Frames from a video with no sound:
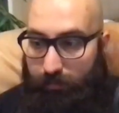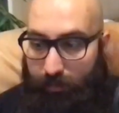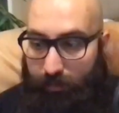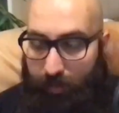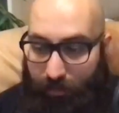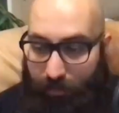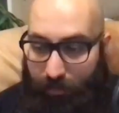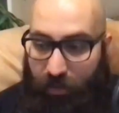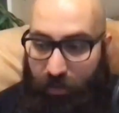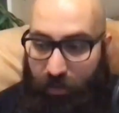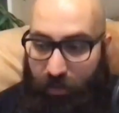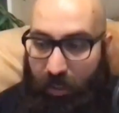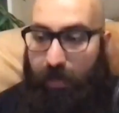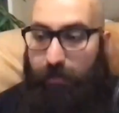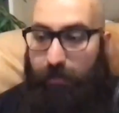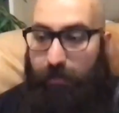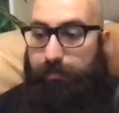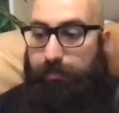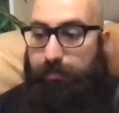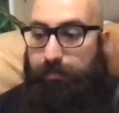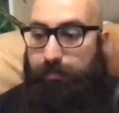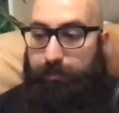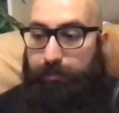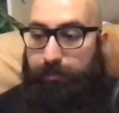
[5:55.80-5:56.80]
hijab
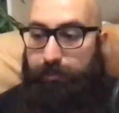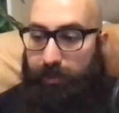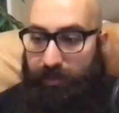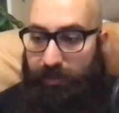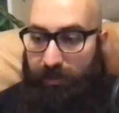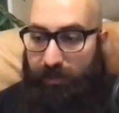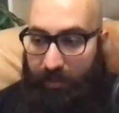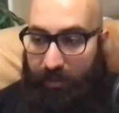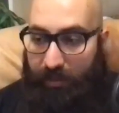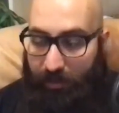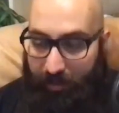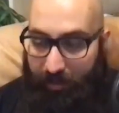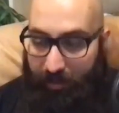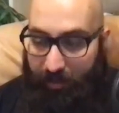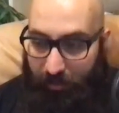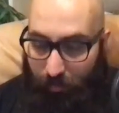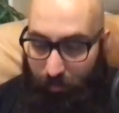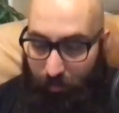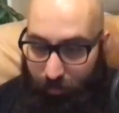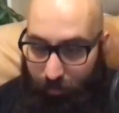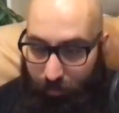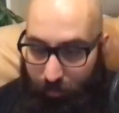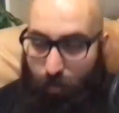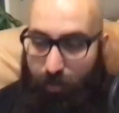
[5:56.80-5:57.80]
is not, like, you
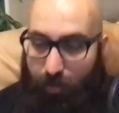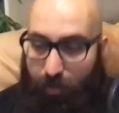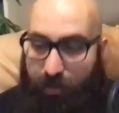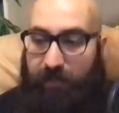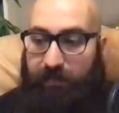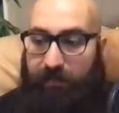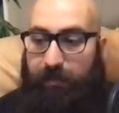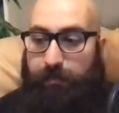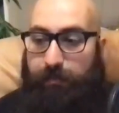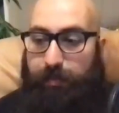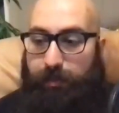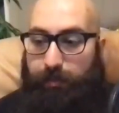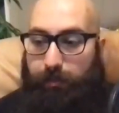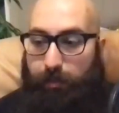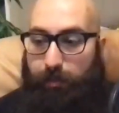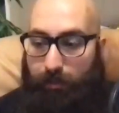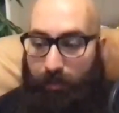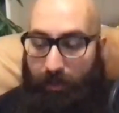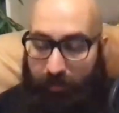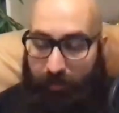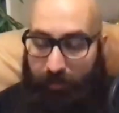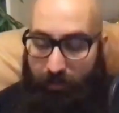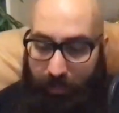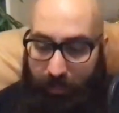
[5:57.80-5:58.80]
know, the choice of the people,
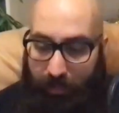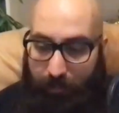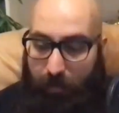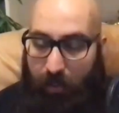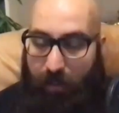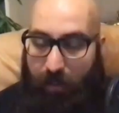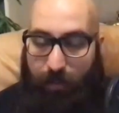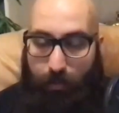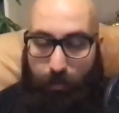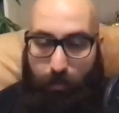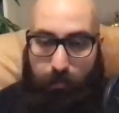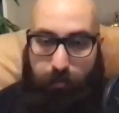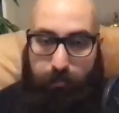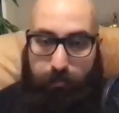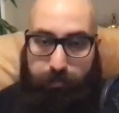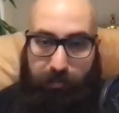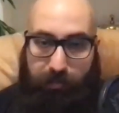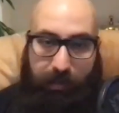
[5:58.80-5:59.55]
like some other